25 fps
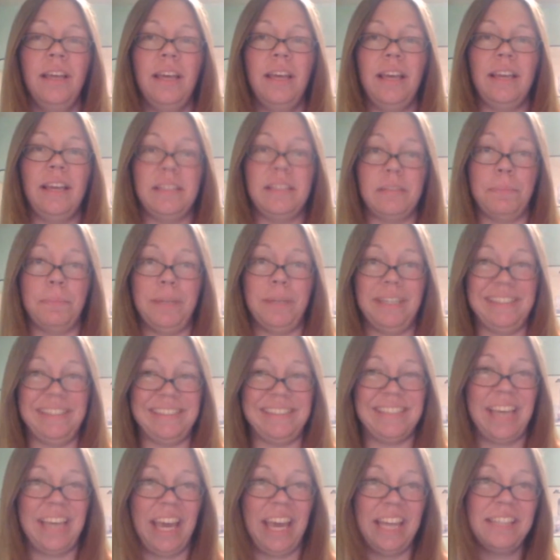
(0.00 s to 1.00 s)
is a bit
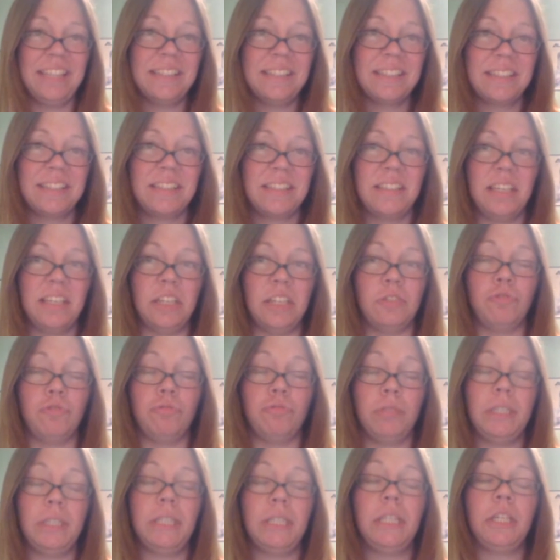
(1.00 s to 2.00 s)
intense. It's
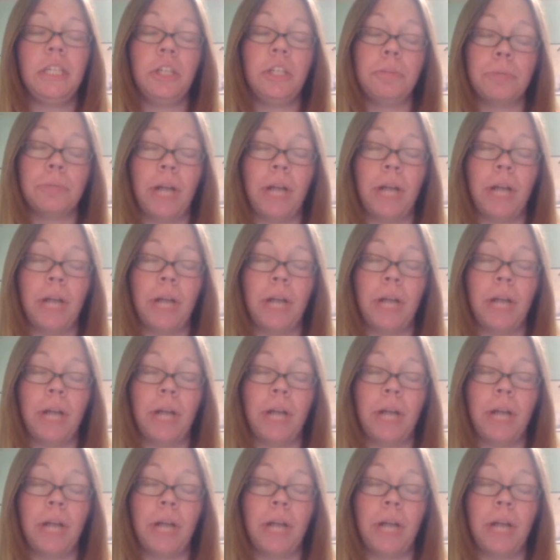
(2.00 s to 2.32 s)
really good